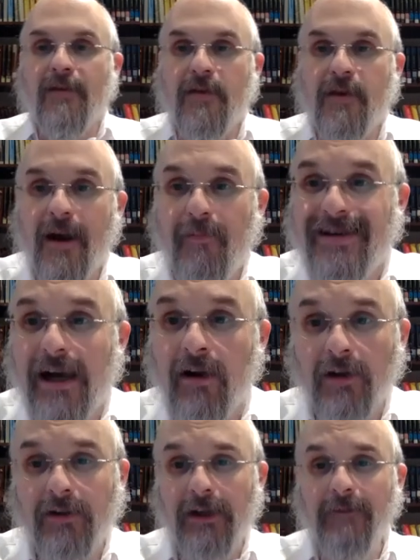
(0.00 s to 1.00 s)
the Rebbe's
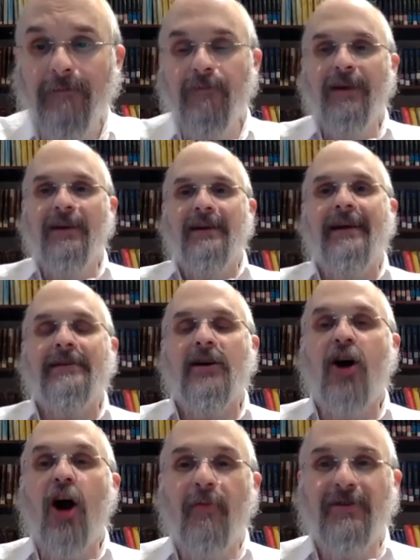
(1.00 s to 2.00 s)
Haggadah is a
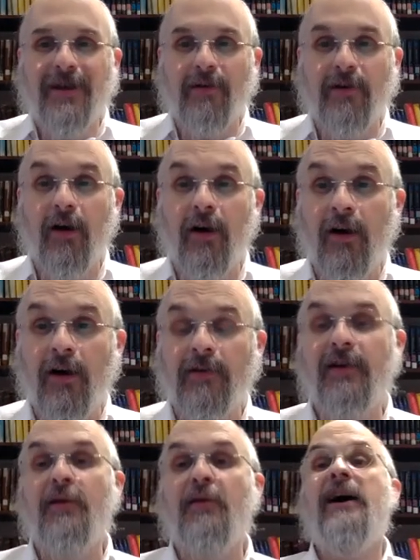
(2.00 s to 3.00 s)
commentary
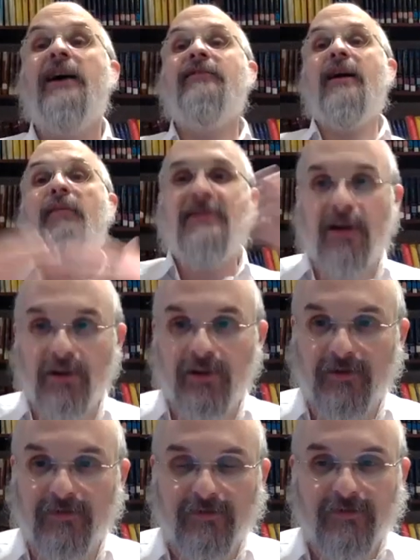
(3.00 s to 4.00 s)
on the Alter Rebbe's
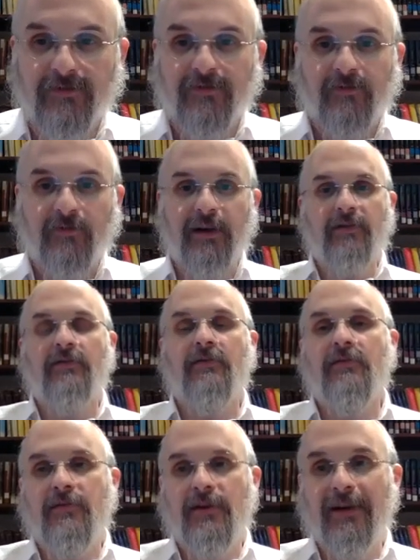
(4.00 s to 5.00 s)
Haggadah, right?
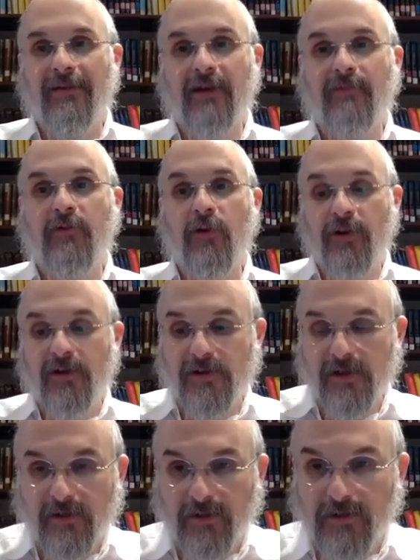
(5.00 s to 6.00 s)
The Alter Rebbe wrote a
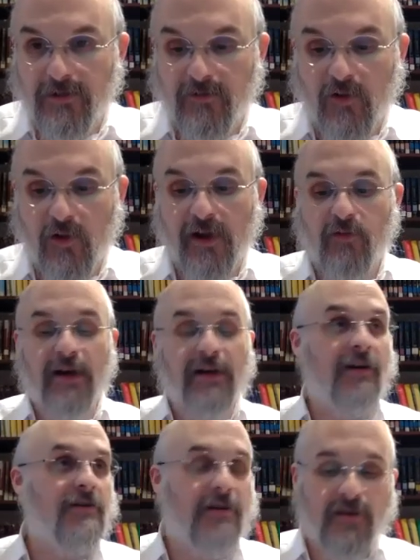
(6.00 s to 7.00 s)
Siddur.
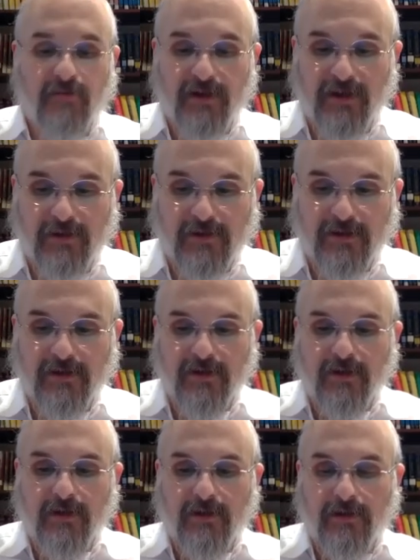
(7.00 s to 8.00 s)
Writing a Siddur means,
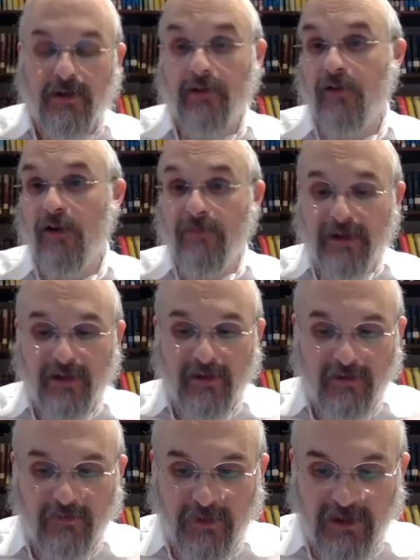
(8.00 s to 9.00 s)
like there are
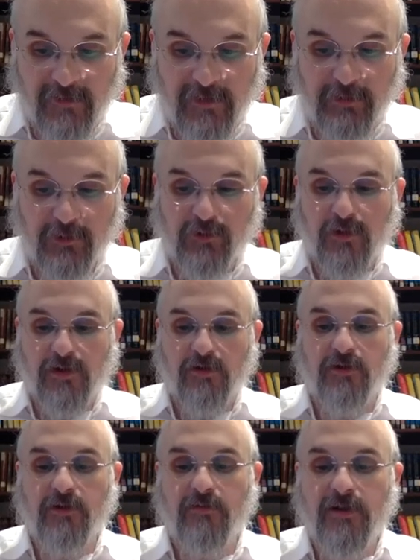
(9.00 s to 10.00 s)
many, many people who wrote
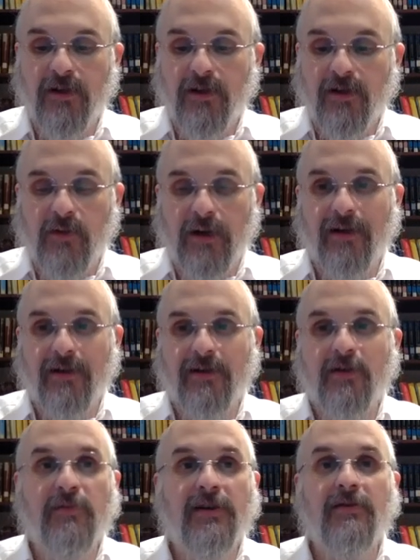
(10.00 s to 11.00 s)
Siddurim, writing a
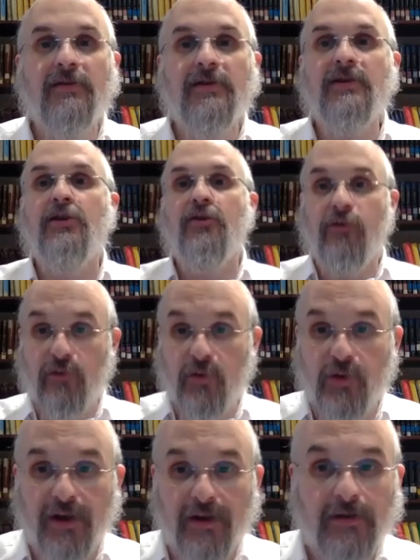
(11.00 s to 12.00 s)
Siddur means two
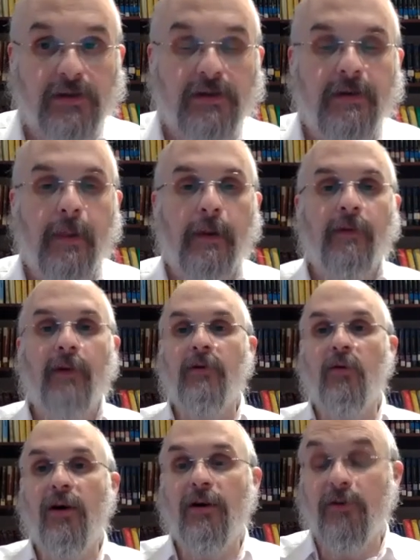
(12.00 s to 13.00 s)
things.
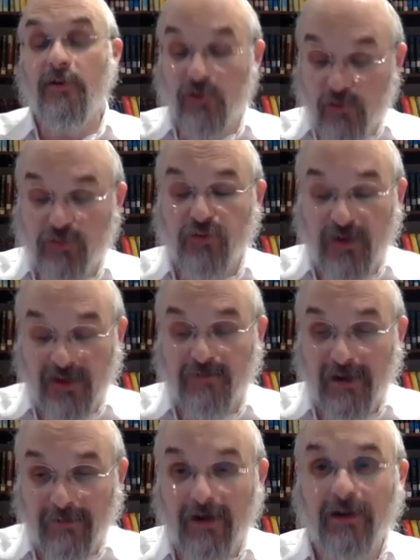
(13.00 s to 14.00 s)
Number one, or two things
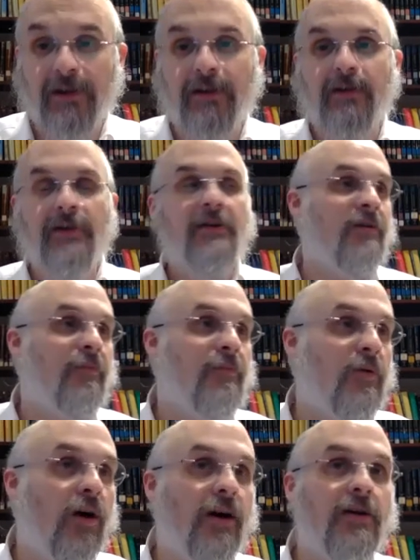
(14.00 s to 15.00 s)
primarily.
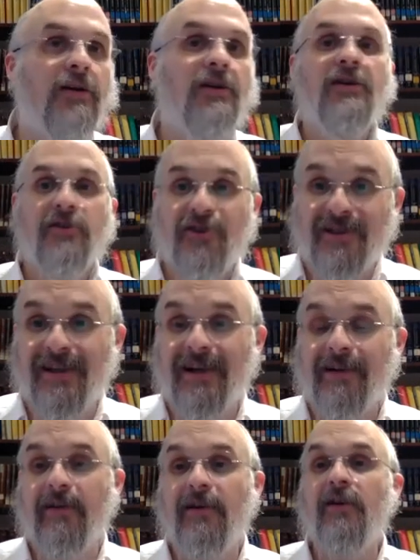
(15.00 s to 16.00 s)
Number one, you're
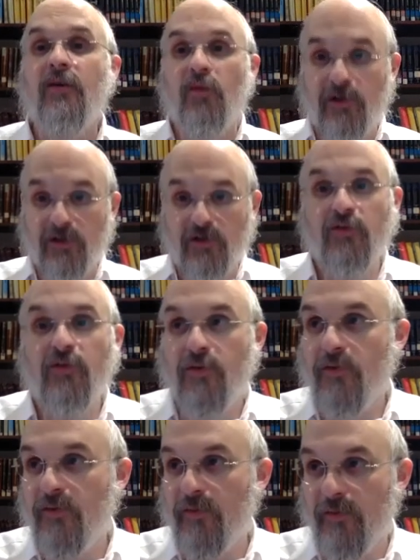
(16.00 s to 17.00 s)
selecting what you
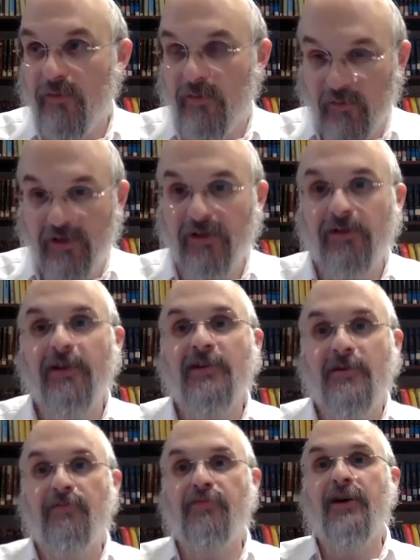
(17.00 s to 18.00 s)
feel
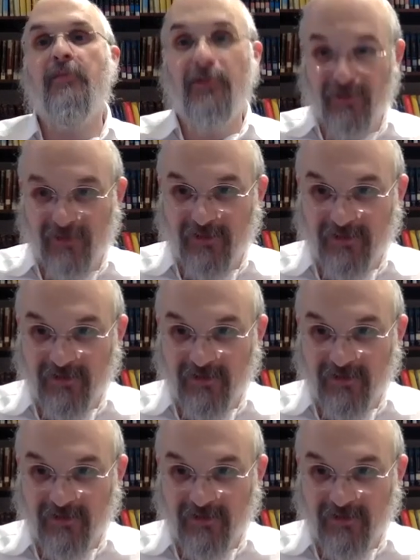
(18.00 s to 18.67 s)
is the proper